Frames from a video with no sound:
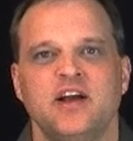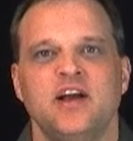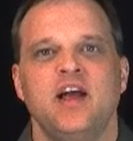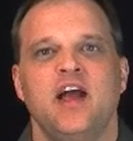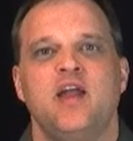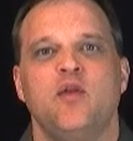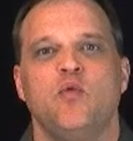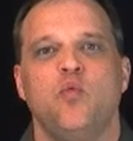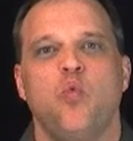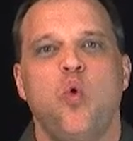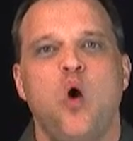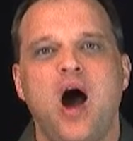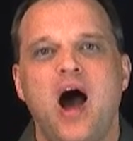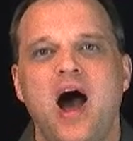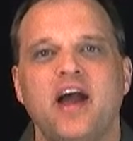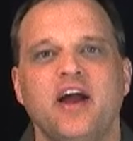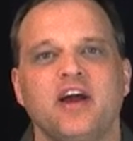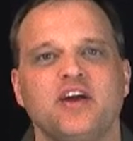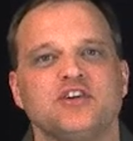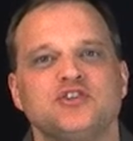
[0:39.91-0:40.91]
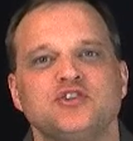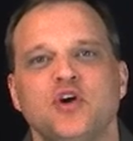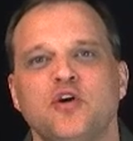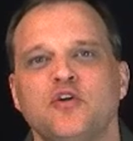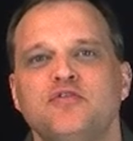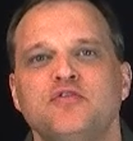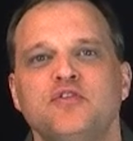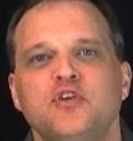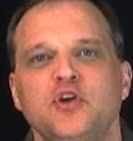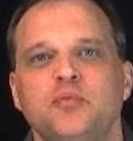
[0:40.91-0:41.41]
And why are so
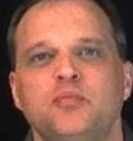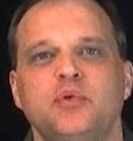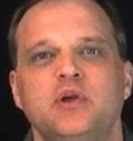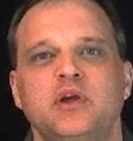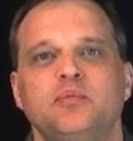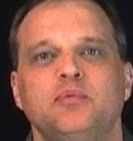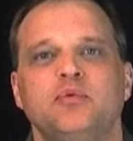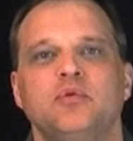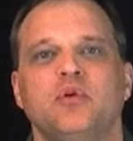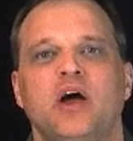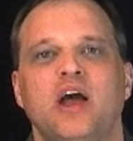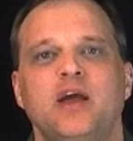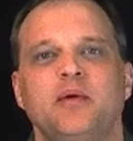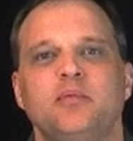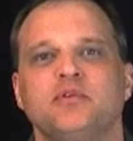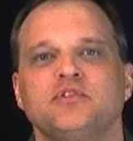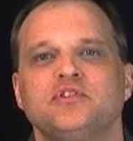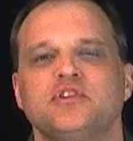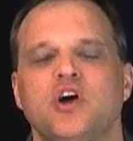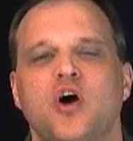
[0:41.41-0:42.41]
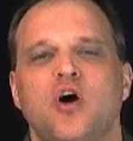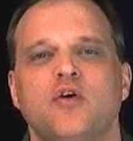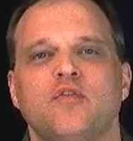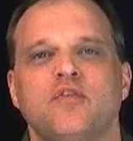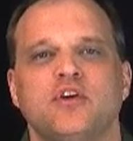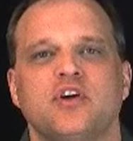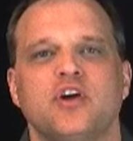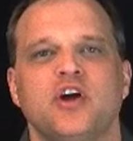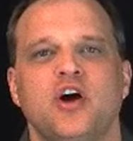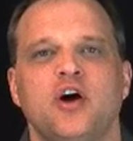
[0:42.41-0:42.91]
few people able to
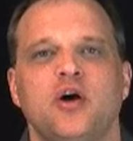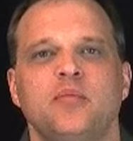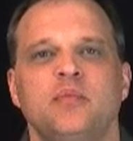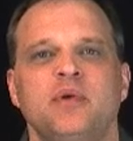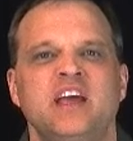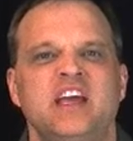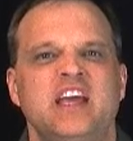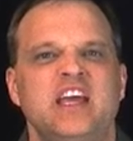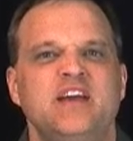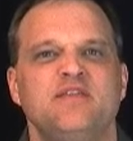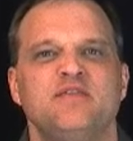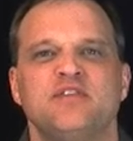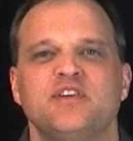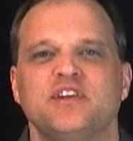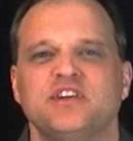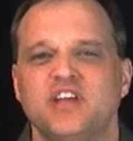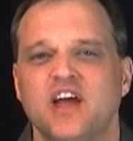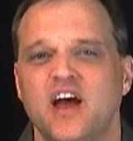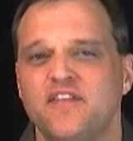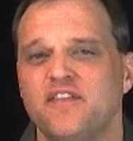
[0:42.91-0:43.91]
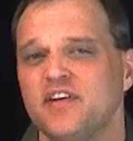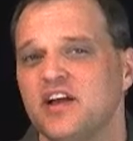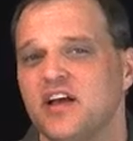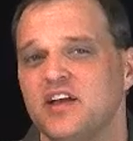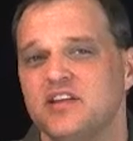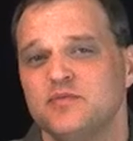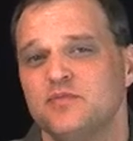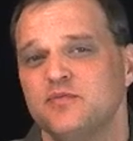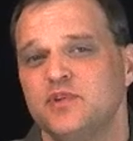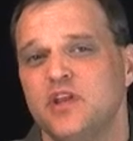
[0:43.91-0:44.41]
overcome even the tough,
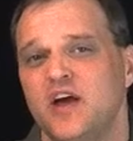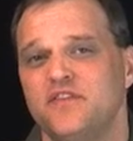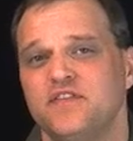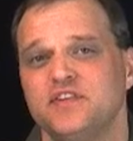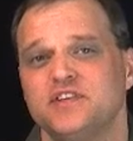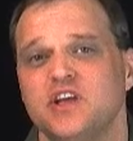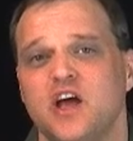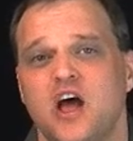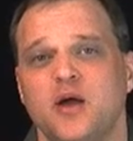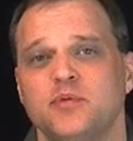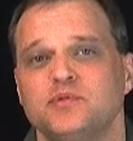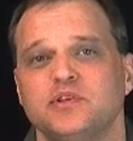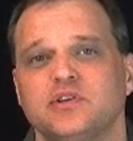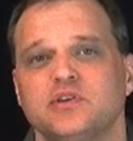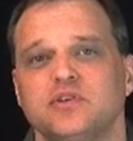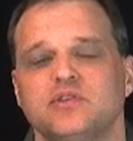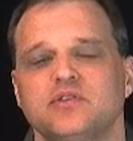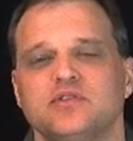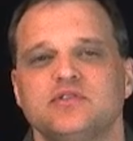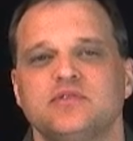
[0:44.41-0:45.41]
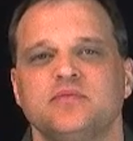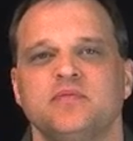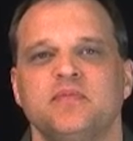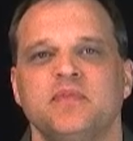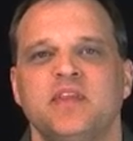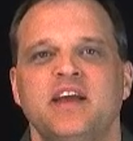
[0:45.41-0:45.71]
toughest obstacles?